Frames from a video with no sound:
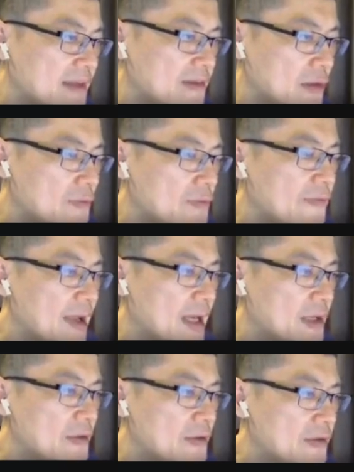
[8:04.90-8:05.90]
two
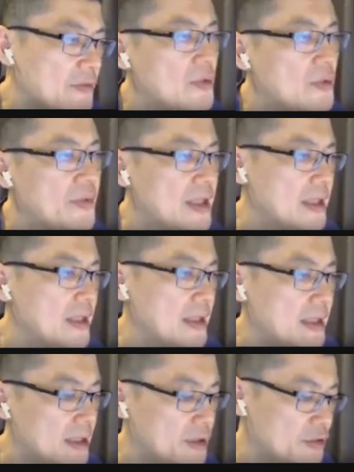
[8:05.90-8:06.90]
values would be
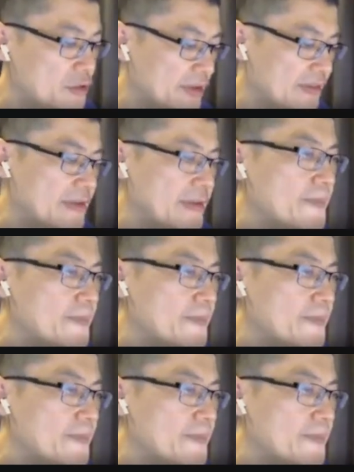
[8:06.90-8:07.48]
the interest.